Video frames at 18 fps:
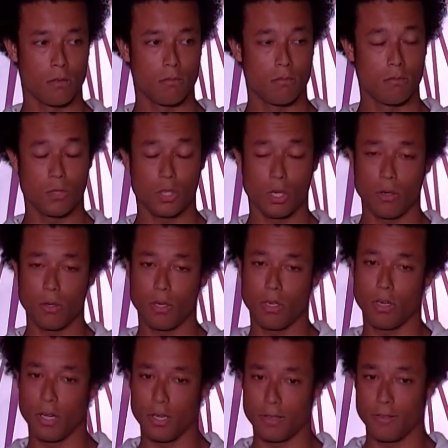So you
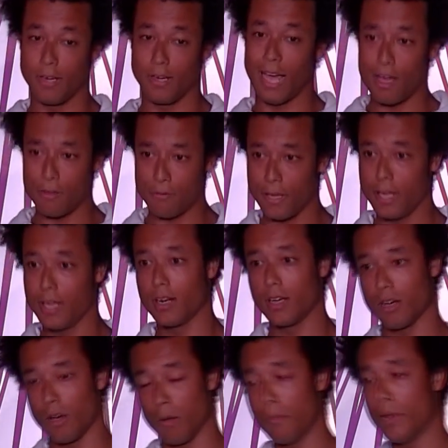got an Aave and a
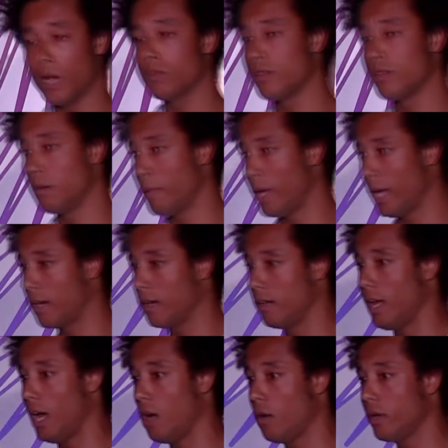compound and a
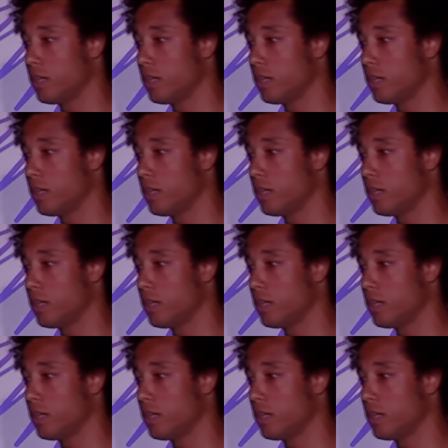MakerDAO,